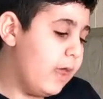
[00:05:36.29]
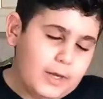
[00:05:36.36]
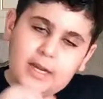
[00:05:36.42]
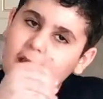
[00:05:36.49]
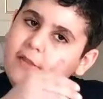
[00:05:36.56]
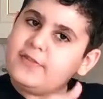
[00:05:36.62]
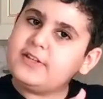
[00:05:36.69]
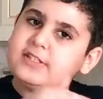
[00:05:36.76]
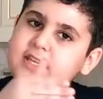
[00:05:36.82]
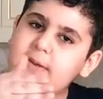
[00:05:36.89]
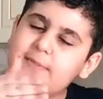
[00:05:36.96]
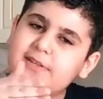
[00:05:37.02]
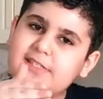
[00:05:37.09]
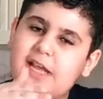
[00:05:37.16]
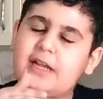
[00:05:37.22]
But at the
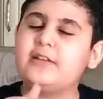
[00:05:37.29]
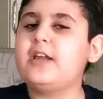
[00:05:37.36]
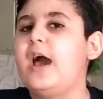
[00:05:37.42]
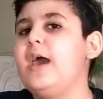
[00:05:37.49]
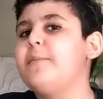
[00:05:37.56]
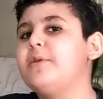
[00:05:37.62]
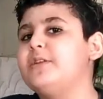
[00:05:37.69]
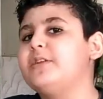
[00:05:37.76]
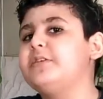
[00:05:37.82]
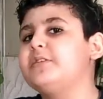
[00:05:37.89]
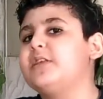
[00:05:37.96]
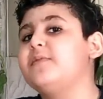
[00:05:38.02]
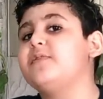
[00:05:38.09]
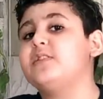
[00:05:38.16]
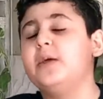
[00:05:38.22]
same exact time, it
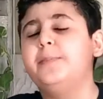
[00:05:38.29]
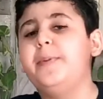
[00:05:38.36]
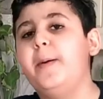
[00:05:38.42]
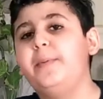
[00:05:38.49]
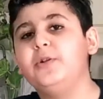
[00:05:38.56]
does give it the